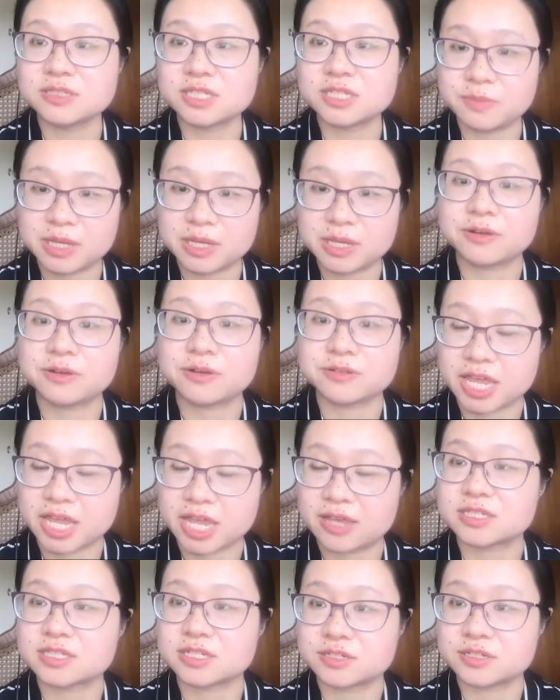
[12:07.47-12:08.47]
people's
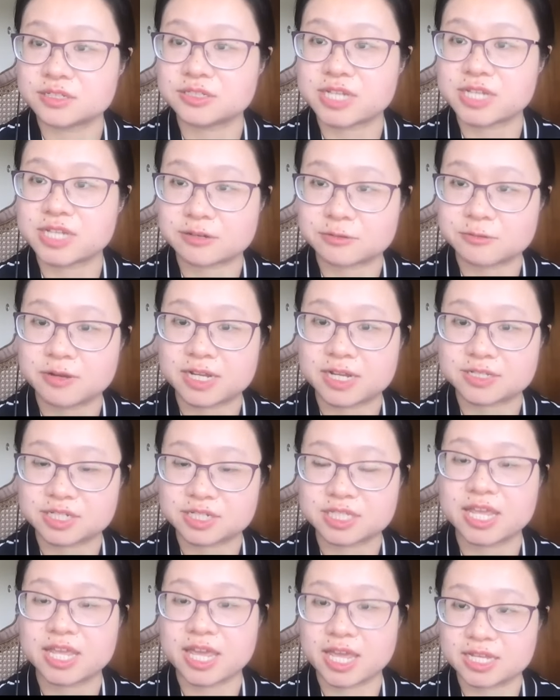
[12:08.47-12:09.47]
answer to that
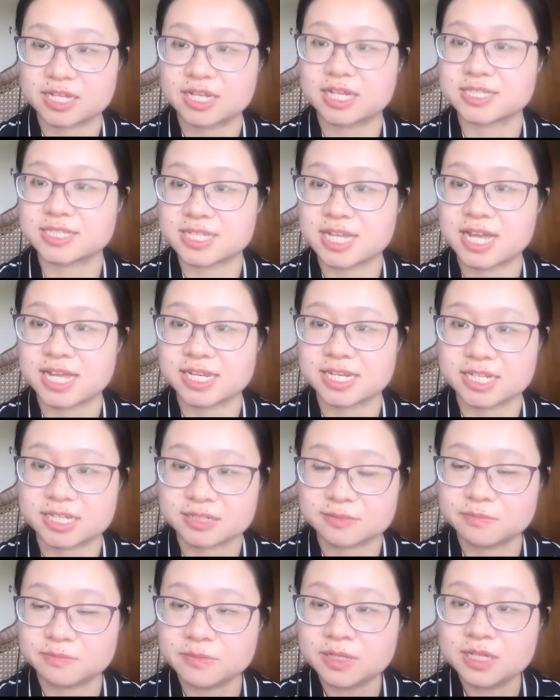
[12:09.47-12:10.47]
question and assign
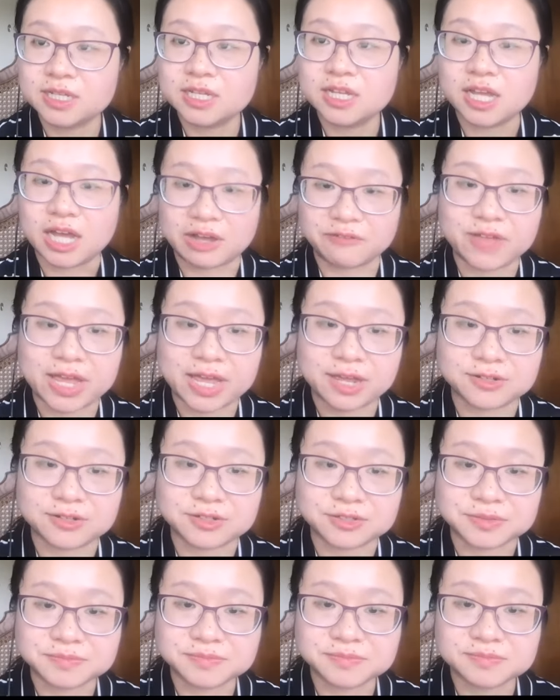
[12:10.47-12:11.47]
a
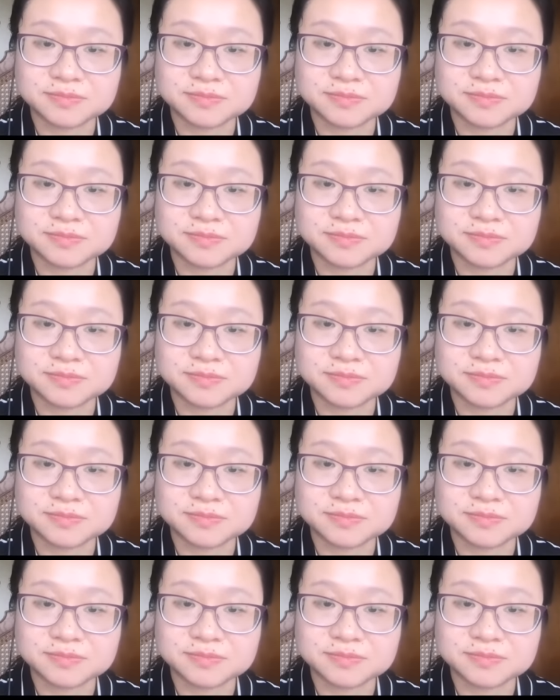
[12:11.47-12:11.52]
value.